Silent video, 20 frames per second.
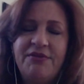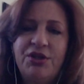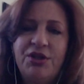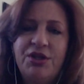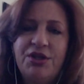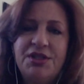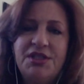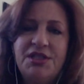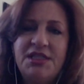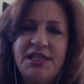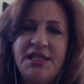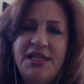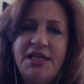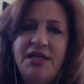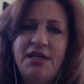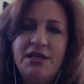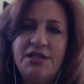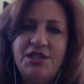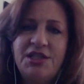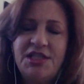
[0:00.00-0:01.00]
good
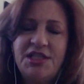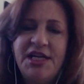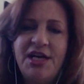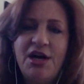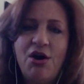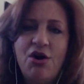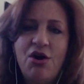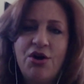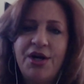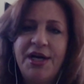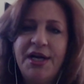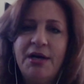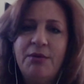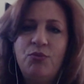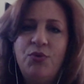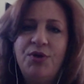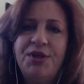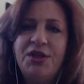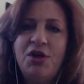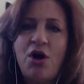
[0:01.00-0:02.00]
CRM
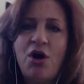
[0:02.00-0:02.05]
with